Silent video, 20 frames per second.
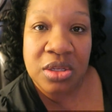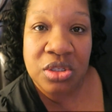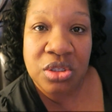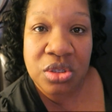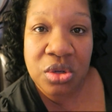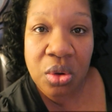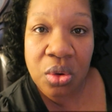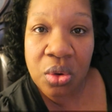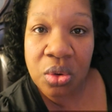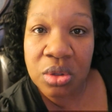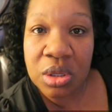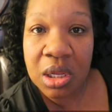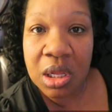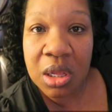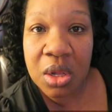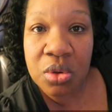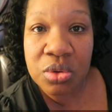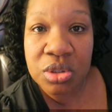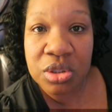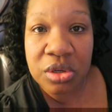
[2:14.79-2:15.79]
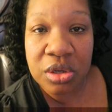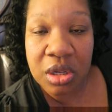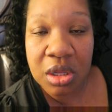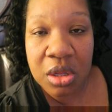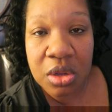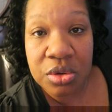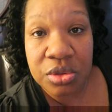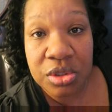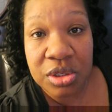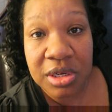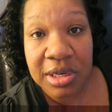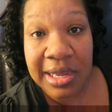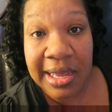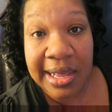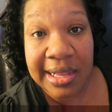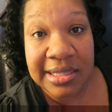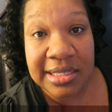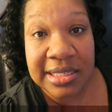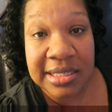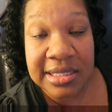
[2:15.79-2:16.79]
So the closer and closer it
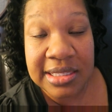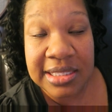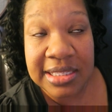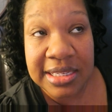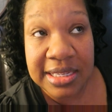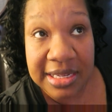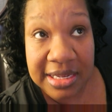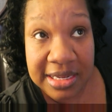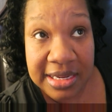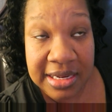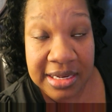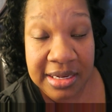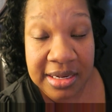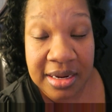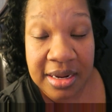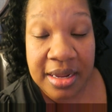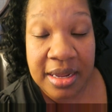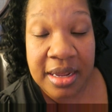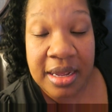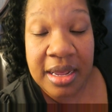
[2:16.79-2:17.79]
got to 10,